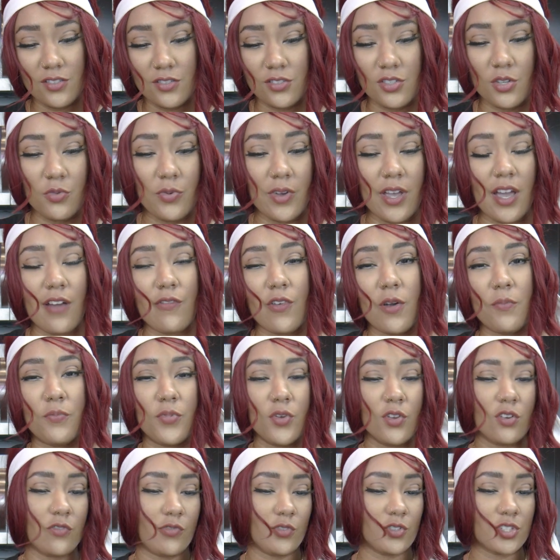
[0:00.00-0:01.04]
So we have our
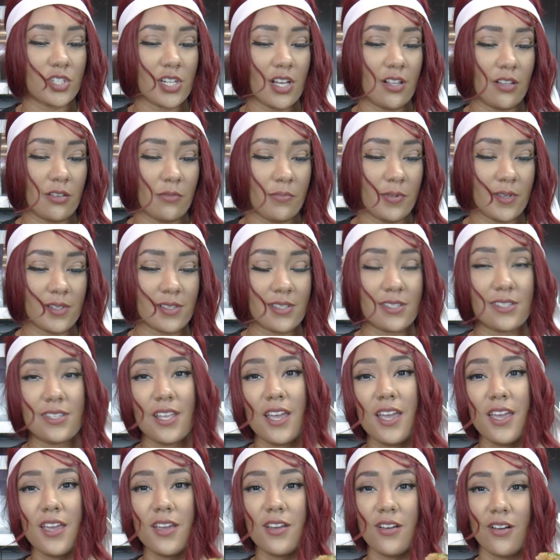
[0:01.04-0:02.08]
beautiful chalet bean
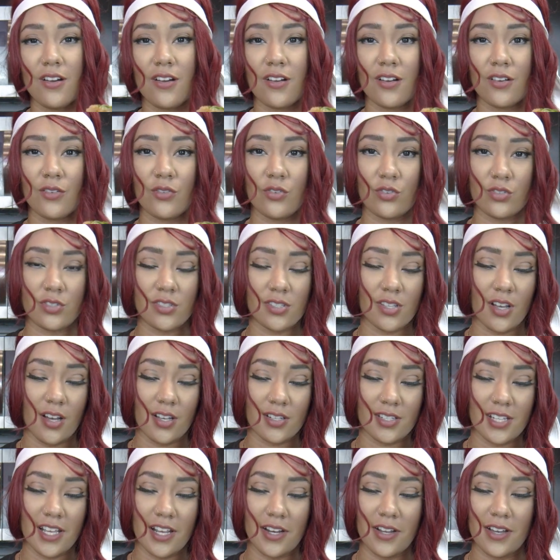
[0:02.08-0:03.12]
steak, our
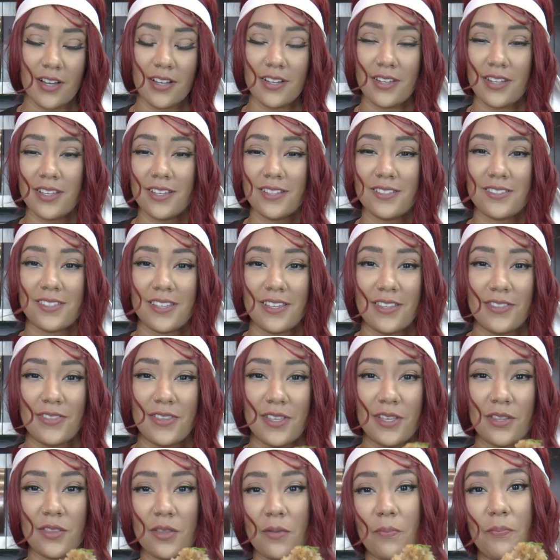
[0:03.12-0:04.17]
sauteed onions, and
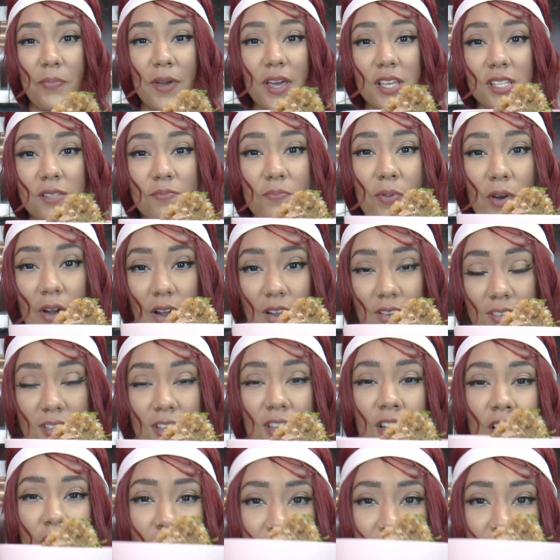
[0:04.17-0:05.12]
then the best part,